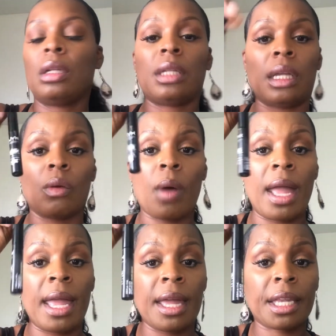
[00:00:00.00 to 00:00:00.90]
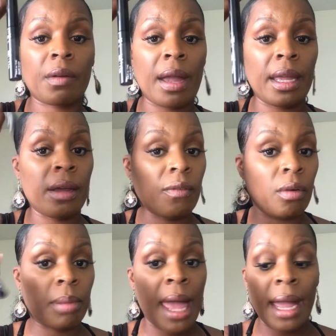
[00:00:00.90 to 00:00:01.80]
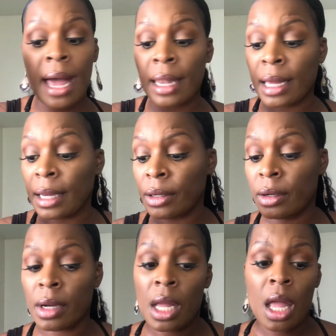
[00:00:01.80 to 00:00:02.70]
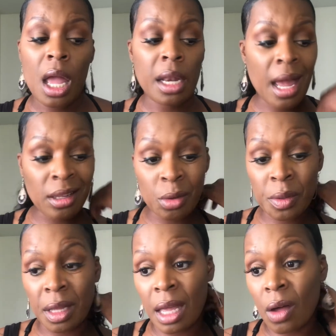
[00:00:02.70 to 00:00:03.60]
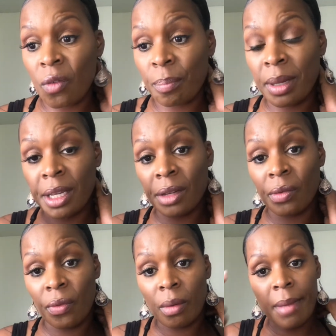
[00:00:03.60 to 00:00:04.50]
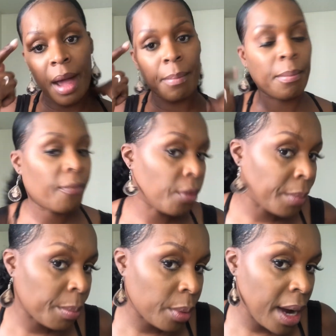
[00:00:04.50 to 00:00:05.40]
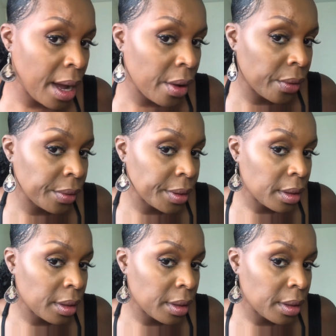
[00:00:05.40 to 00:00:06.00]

NYX right here for black eyeliner. And I use the e.l.f. pencil for my brows.